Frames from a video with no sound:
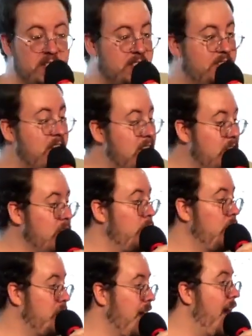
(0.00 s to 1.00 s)
see
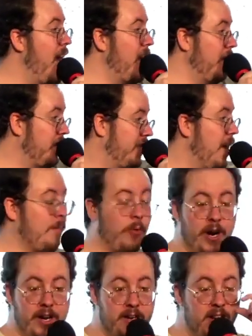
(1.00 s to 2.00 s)
you dead and
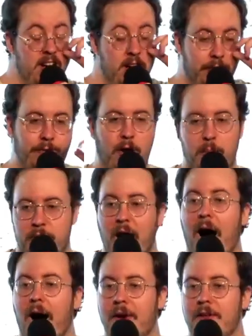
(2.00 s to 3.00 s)
separated from
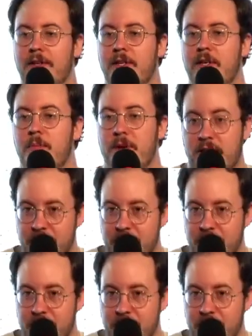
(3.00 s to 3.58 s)
God because